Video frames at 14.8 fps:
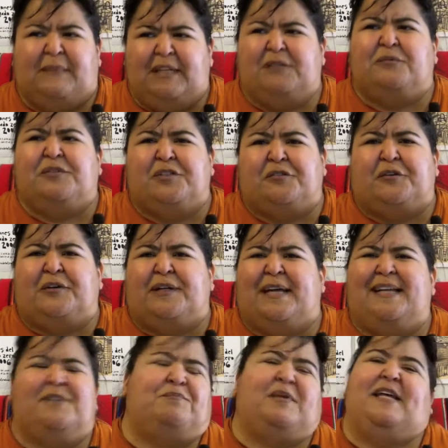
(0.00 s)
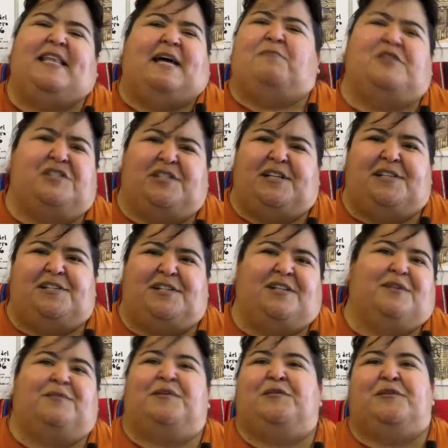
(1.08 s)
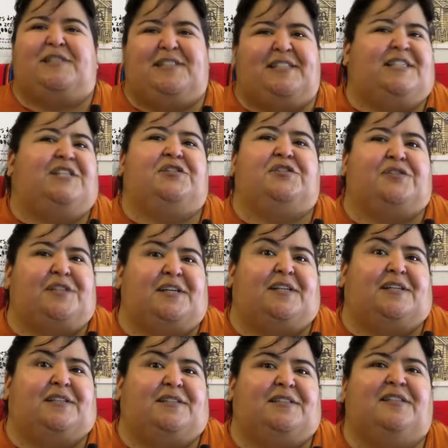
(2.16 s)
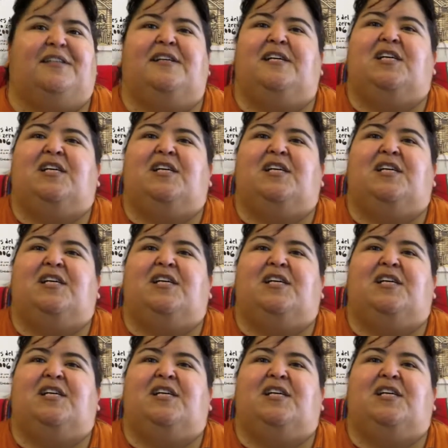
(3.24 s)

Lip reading: it was growing. I didn't pay that much attention. I mean, what teenager does?